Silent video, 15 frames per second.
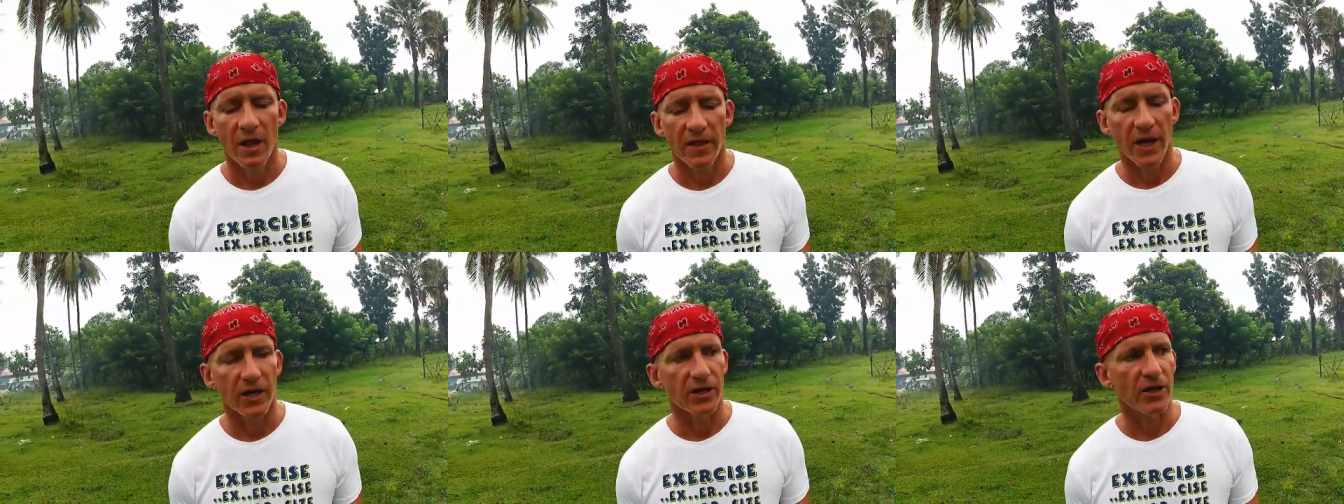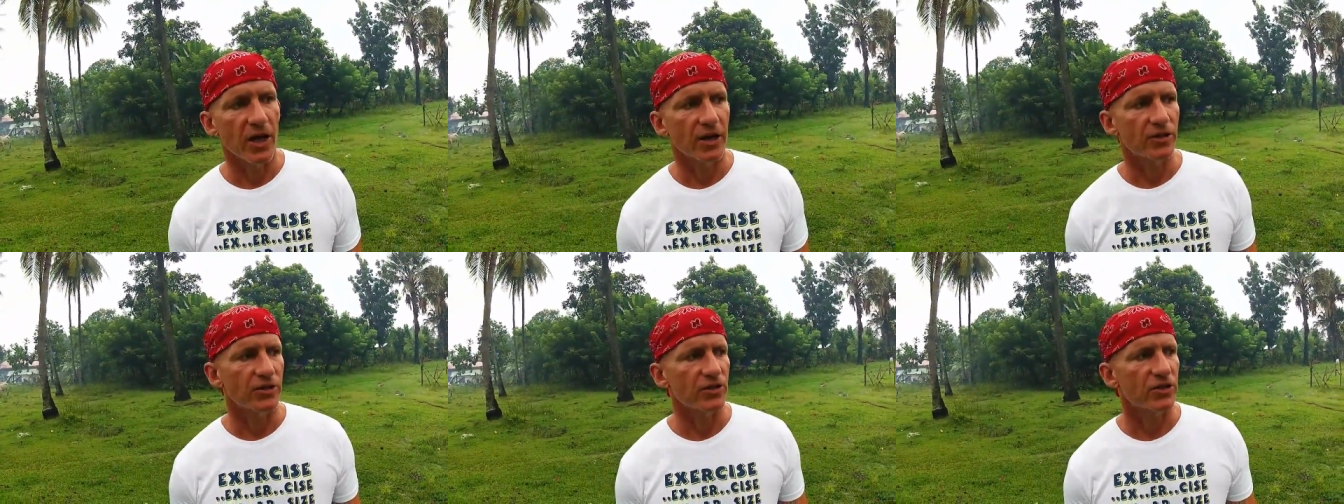That you're
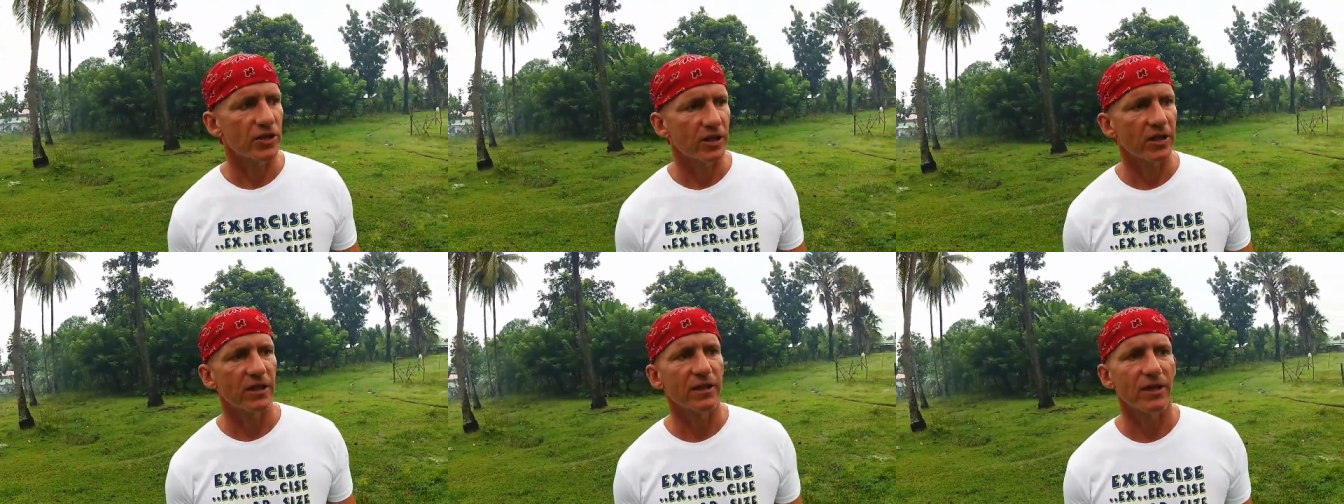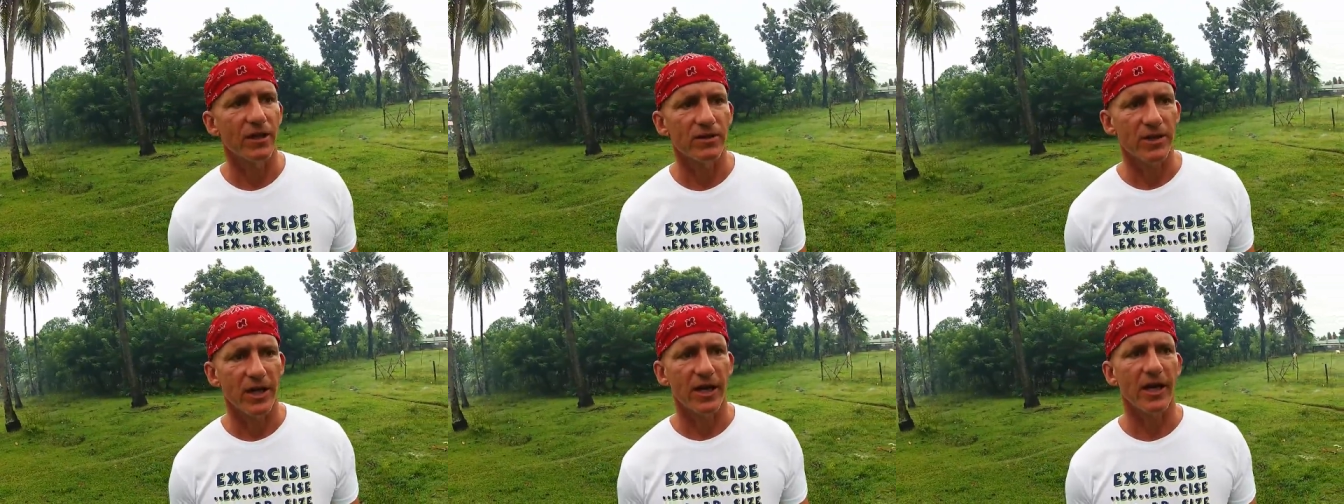not just sitting, you
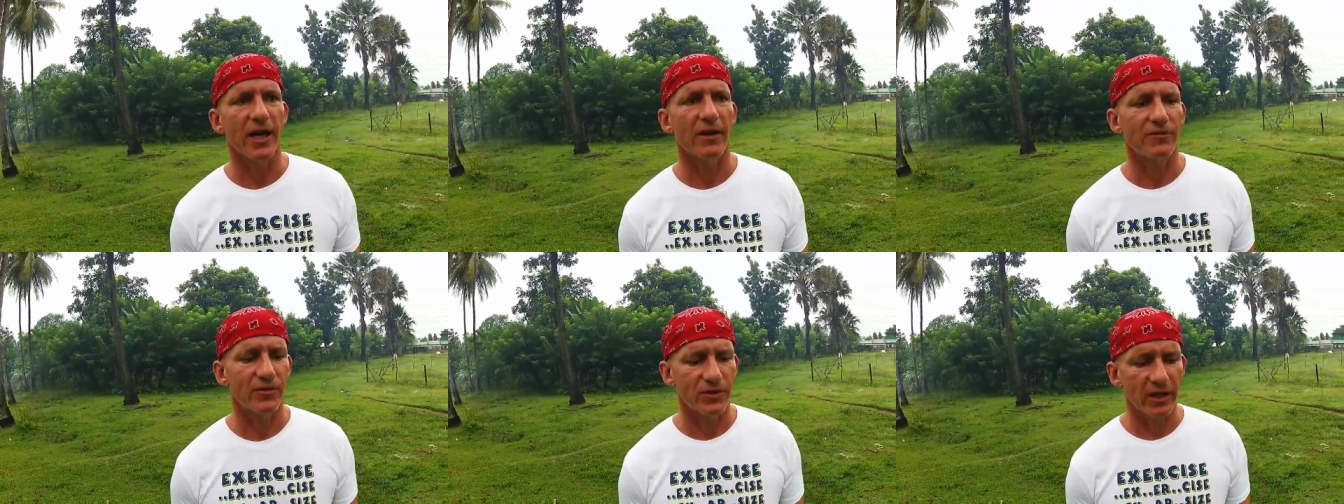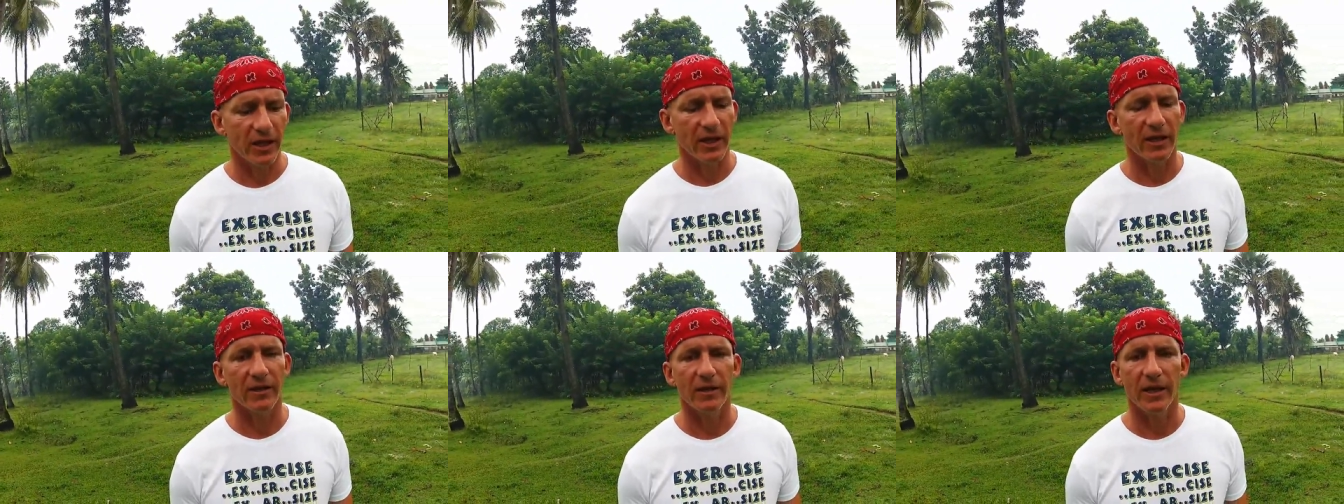know, day after
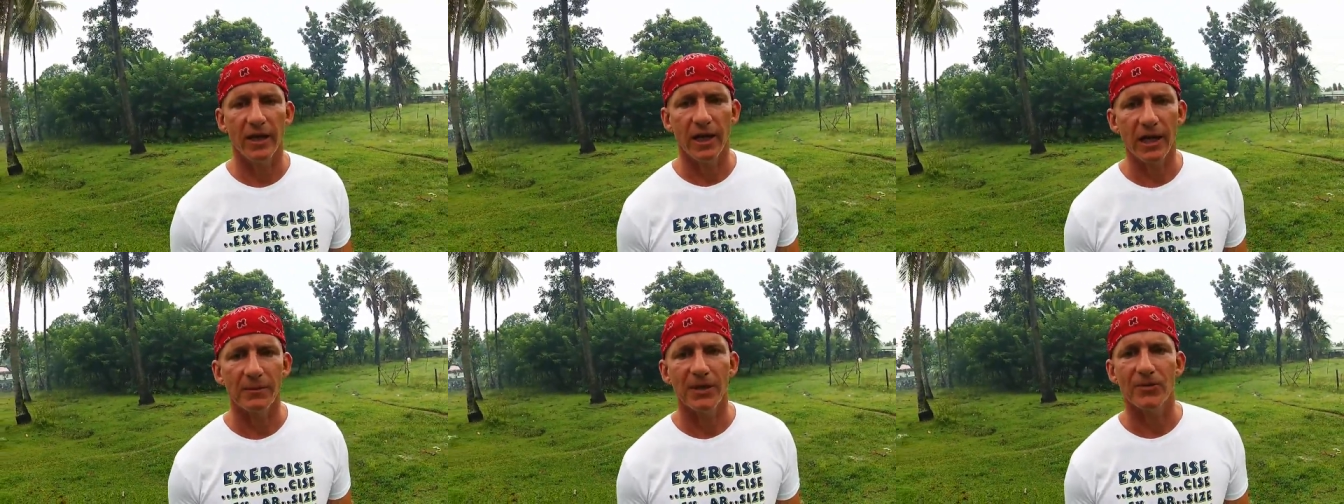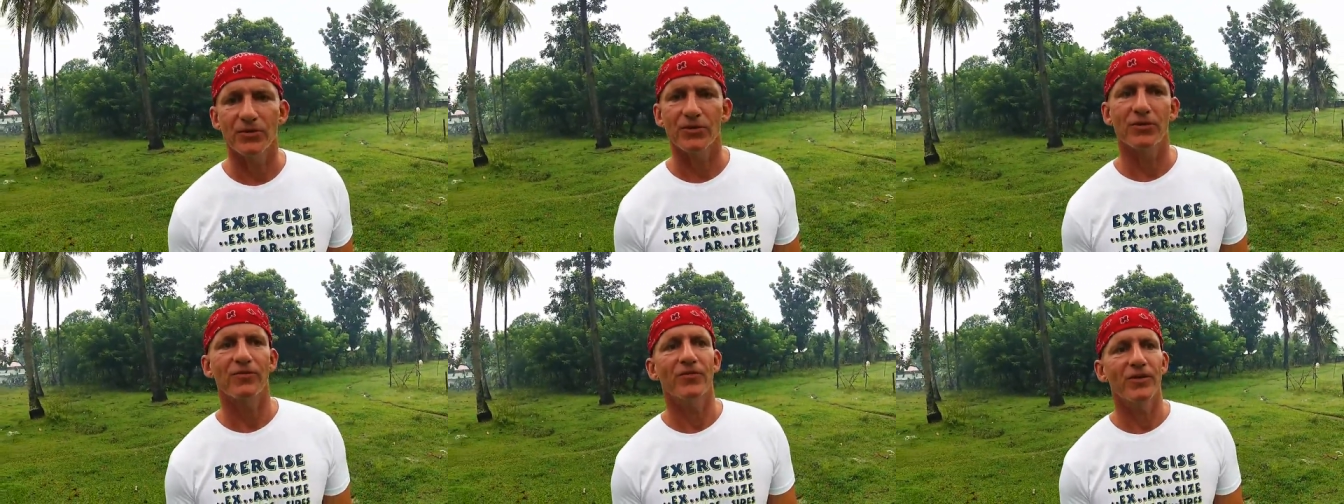day in the hammock
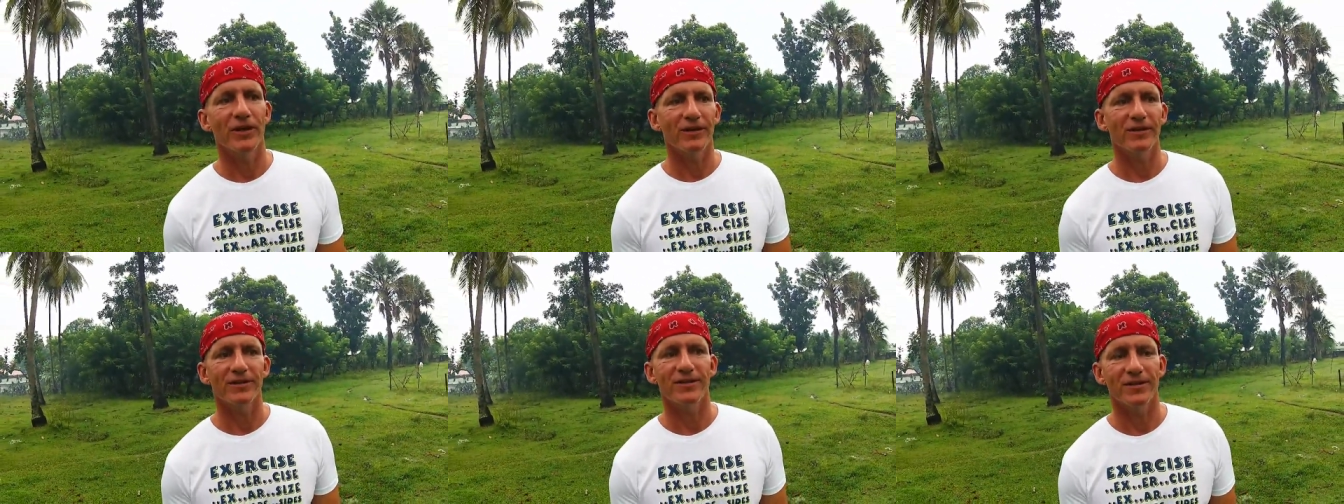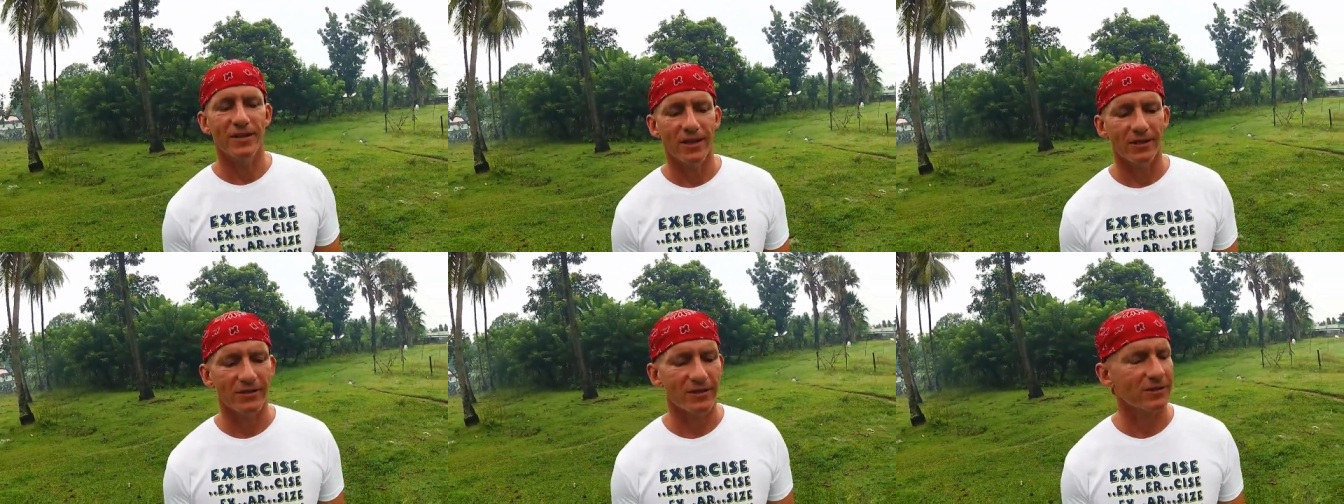with your feet in the
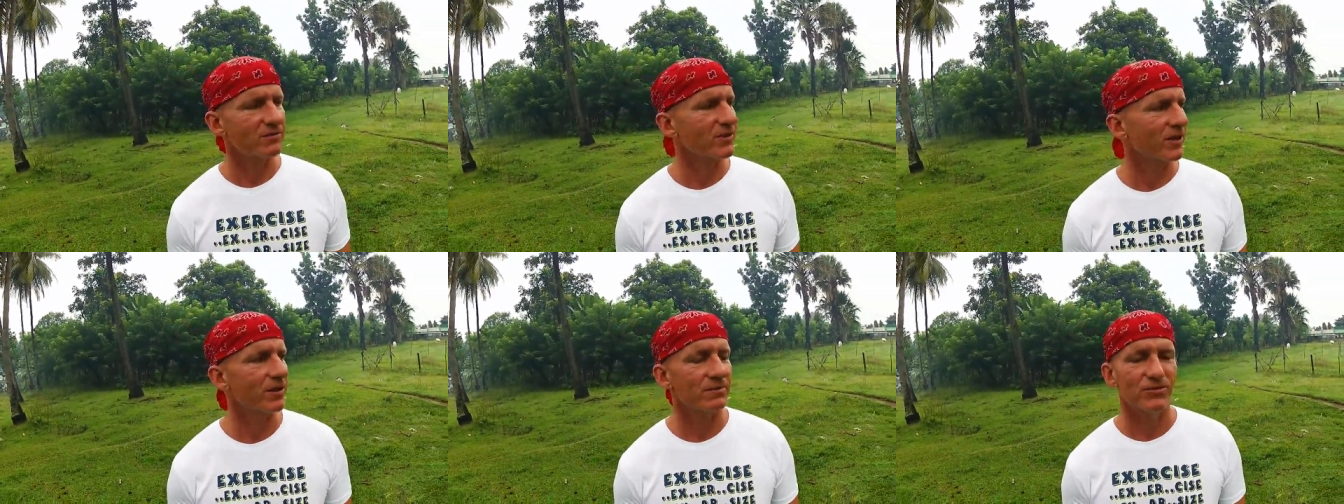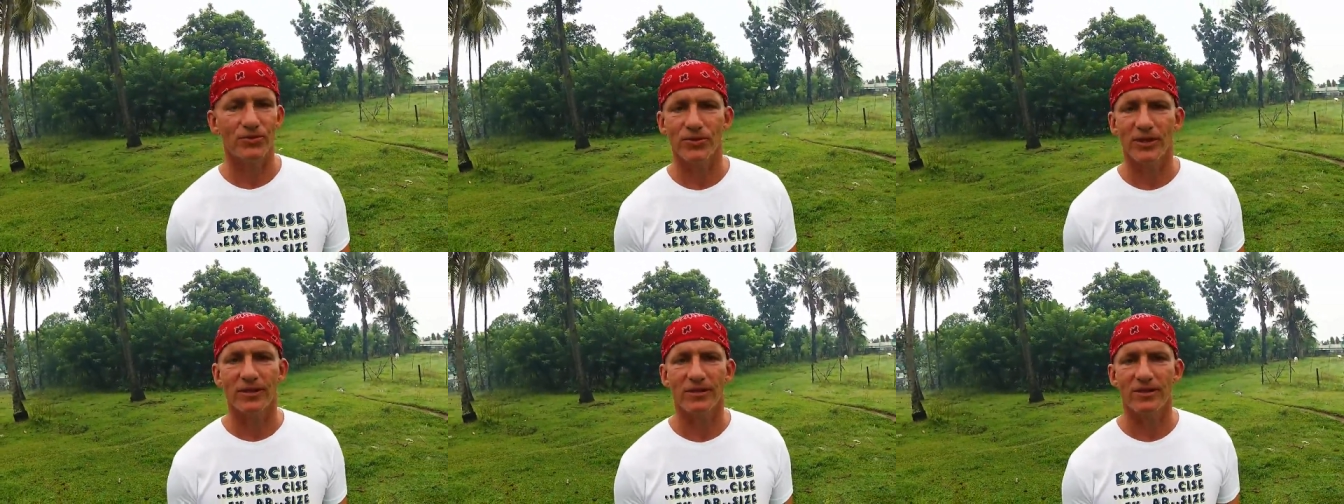sands, you know,
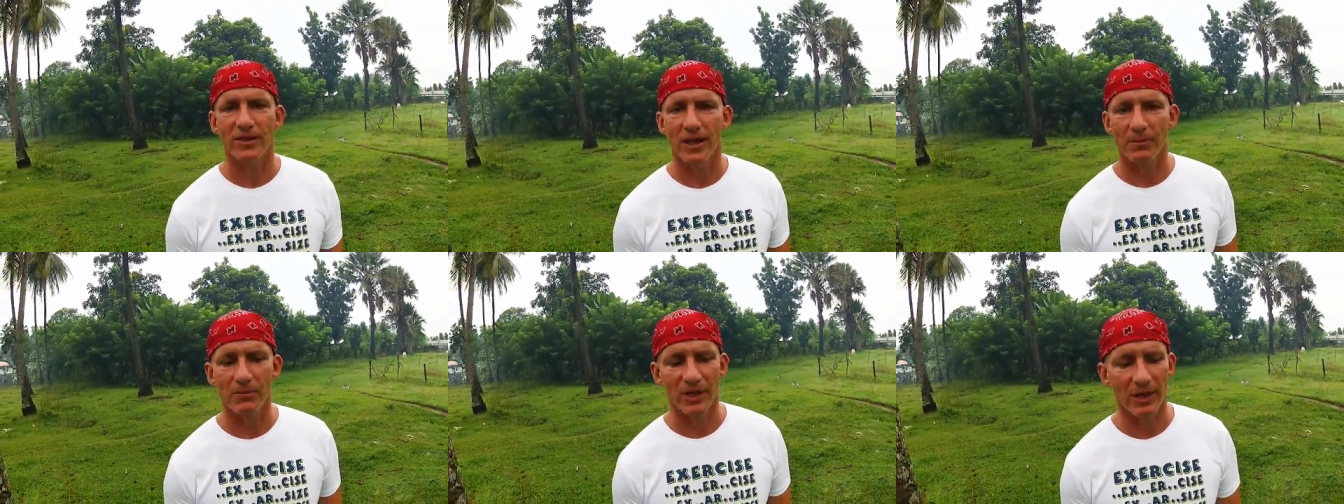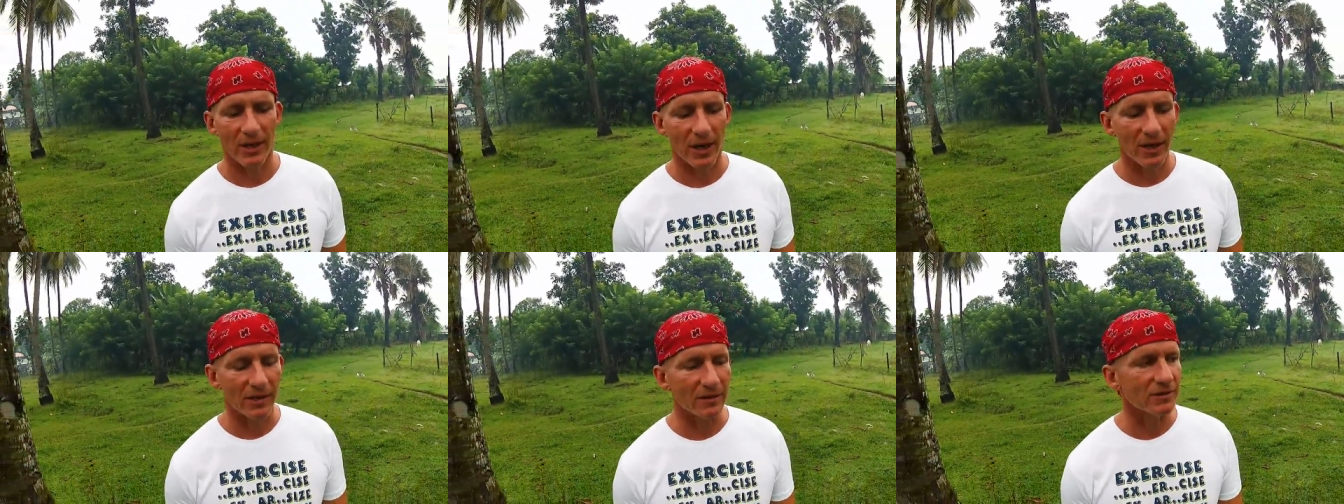drinking San
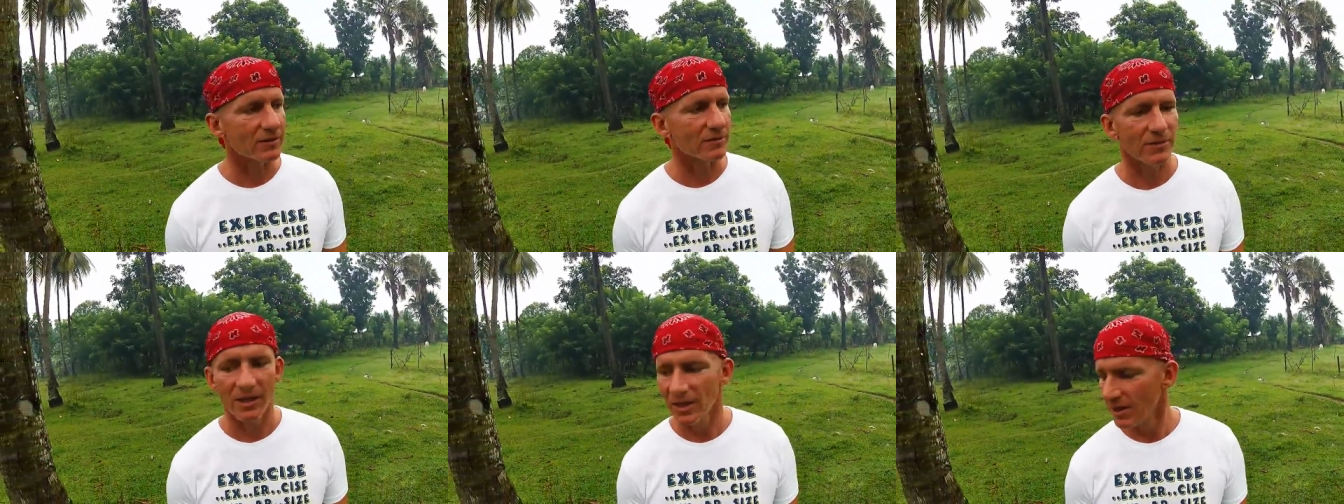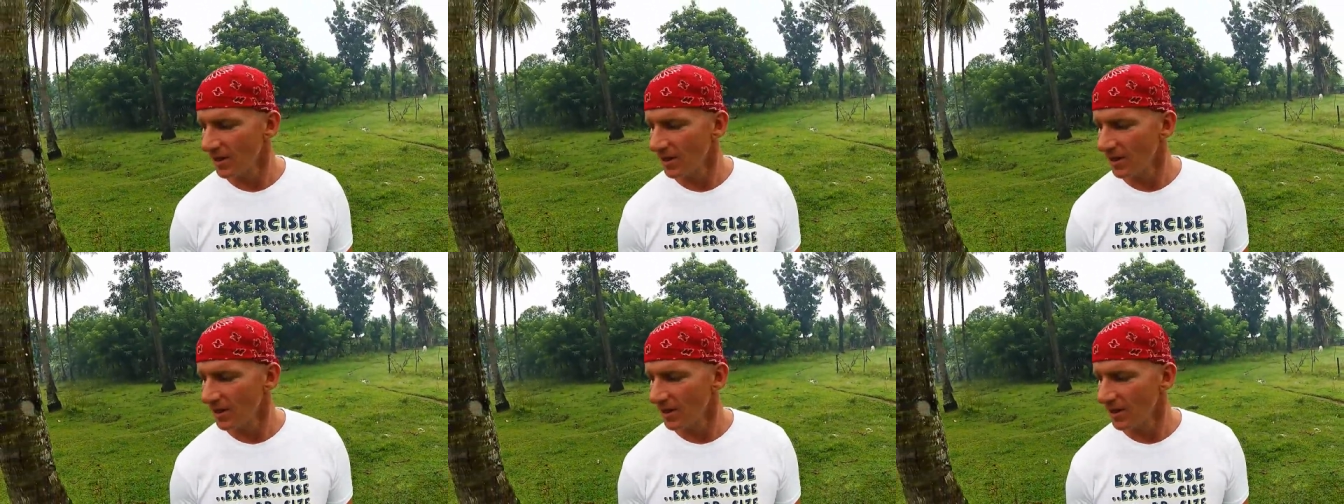Miguel's and